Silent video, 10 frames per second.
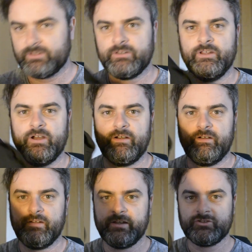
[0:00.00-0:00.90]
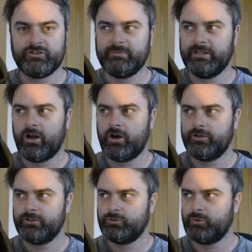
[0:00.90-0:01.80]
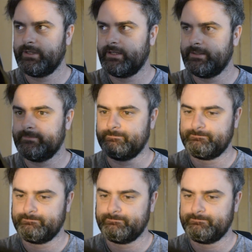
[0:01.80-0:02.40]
They are extremely hard to get in.